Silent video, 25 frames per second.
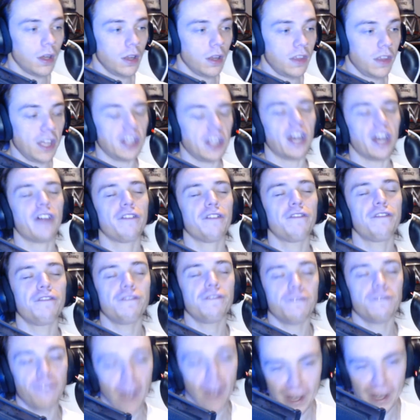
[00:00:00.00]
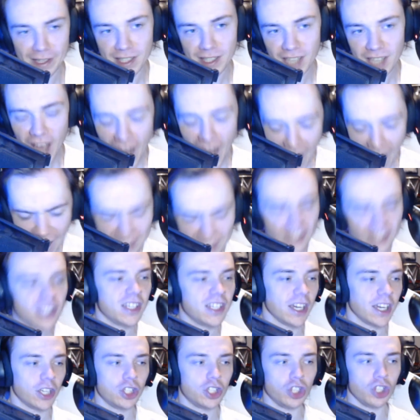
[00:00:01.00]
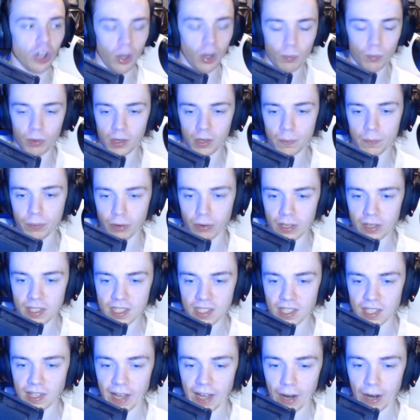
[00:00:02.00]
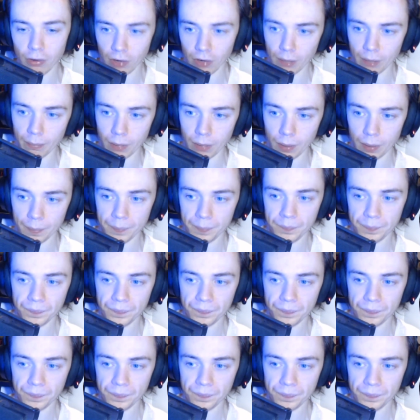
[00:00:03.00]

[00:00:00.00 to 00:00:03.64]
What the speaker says: They did a fantastic job with Priest in that Rumble.